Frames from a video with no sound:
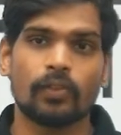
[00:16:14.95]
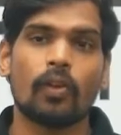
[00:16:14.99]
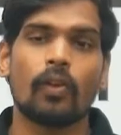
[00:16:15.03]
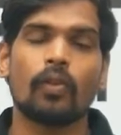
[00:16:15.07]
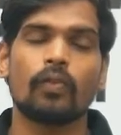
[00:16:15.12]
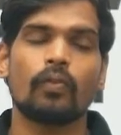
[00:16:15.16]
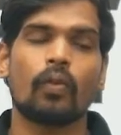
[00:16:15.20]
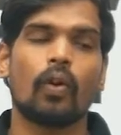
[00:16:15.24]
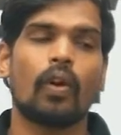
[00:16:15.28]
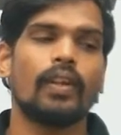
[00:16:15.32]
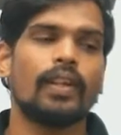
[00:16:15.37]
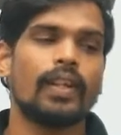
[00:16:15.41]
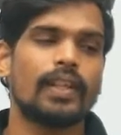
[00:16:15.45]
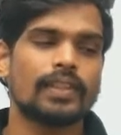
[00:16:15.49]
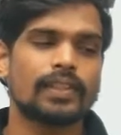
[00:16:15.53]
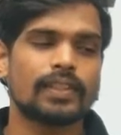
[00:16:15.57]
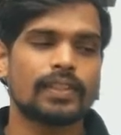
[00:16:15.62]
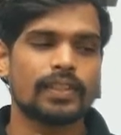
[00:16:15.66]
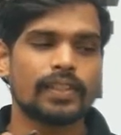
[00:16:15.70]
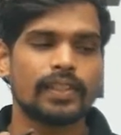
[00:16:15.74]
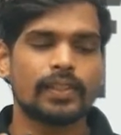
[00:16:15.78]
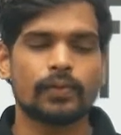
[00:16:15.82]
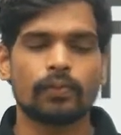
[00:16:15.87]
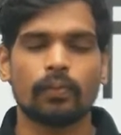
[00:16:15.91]

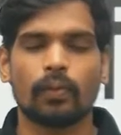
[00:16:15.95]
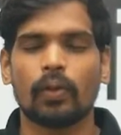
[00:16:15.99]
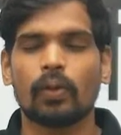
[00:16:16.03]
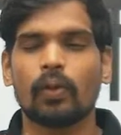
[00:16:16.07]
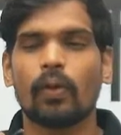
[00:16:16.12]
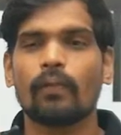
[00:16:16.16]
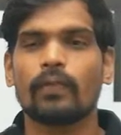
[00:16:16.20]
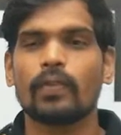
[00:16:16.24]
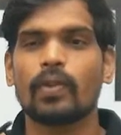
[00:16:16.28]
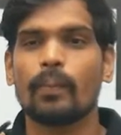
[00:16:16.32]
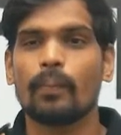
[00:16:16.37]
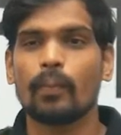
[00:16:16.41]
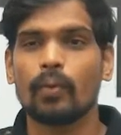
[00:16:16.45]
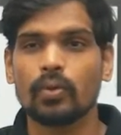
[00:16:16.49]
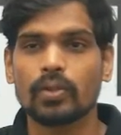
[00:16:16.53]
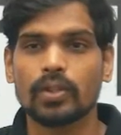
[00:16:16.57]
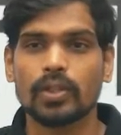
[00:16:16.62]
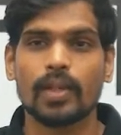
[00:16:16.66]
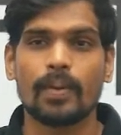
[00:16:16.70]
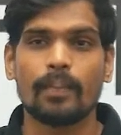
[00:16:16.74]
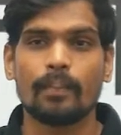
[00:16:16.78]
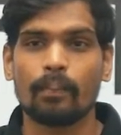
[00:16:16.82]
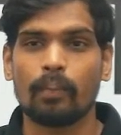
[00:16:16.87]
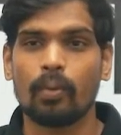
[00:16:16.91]
Non-violence is one of the
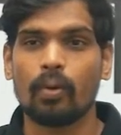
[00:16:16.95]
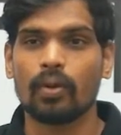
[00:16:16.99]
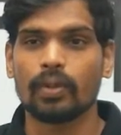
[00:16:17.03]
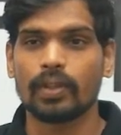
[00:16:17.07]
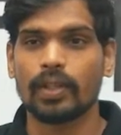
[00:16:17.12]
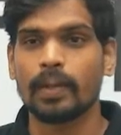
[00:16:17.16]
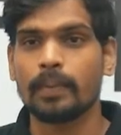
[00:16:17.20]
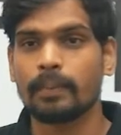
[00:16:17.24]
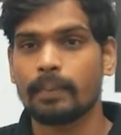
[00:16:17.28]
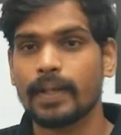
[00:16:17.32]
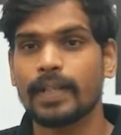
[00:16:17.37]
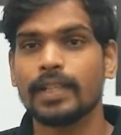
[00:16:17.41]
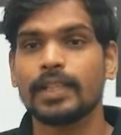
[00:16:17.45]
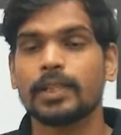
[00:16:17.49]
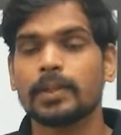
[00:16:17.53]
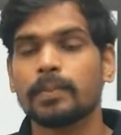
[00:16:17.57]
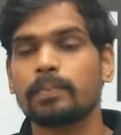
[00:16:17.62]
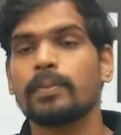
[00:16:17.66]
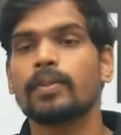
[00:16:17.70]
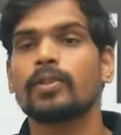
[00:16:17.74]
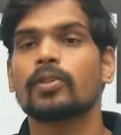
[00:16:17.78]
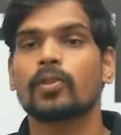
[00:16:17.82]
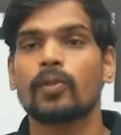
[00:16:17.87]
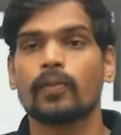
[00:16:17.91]
most important
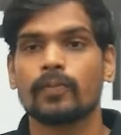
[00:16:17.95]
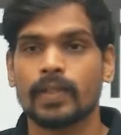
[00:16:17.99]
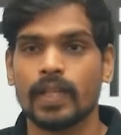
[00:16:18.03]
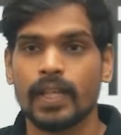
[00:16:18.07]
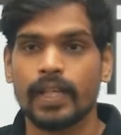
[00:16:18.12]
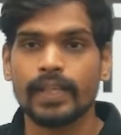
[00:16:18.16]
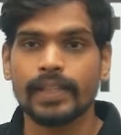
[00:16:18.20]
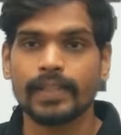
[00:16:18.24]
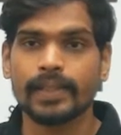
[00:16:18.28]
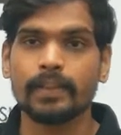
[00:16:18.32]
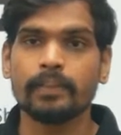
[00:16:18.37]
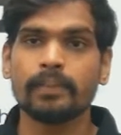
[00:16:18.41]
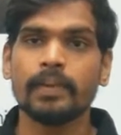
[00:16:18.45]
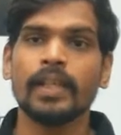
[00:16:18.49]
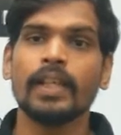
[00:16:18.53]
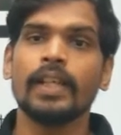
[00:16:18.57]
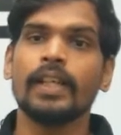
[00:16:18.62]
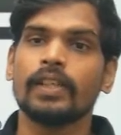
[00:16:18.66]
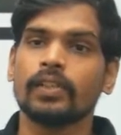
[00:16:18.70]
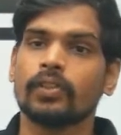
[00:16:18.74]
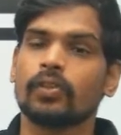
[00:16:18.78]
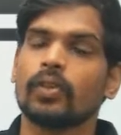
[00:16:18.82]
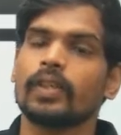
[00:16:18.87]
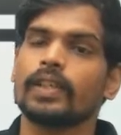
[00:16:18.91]
principles of Jainism.
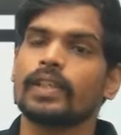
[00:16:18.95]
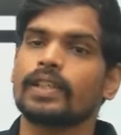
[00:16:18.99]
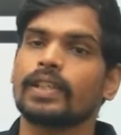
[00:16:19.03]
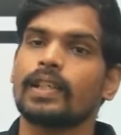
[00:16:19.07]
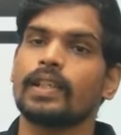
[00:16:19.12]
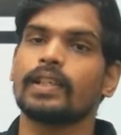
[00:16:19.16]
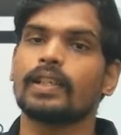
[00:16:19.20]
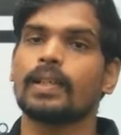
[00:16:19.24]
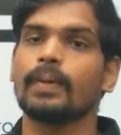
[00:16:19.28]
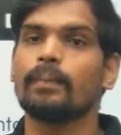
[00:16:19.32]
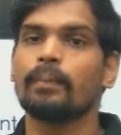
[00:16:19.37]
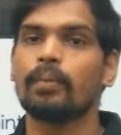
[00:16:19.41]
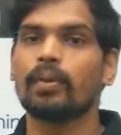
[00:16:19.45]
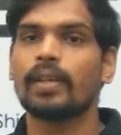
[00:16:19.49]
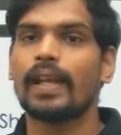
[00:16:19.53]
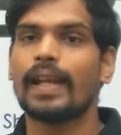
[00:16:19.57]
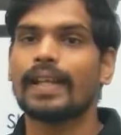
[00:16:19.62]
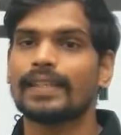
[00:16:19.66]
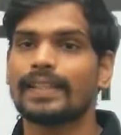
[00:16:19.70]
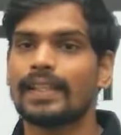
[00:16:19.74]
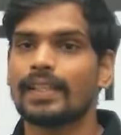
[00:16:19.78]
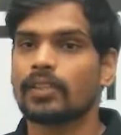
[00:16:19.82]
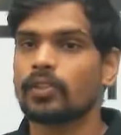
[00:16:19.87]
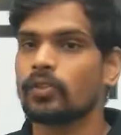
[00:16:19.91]
So it
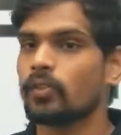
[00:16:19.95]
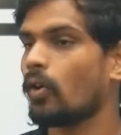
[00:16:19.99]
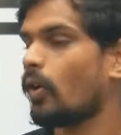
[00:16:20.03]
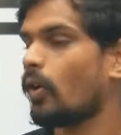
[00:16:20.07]
symbolizes